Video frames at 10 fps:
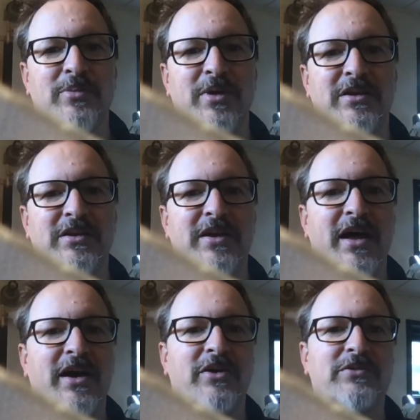I bend it
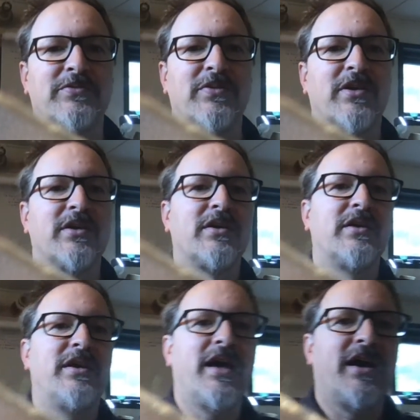down,
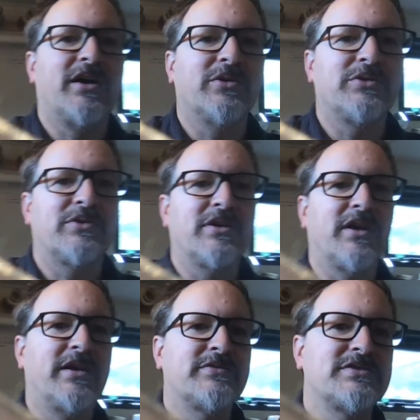now you can
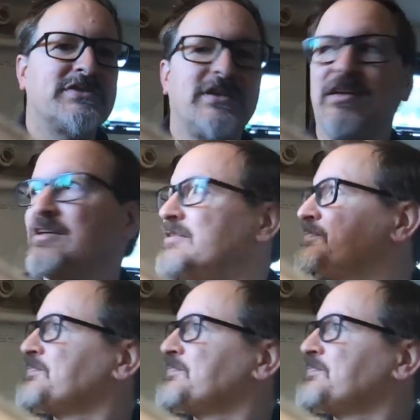kind of see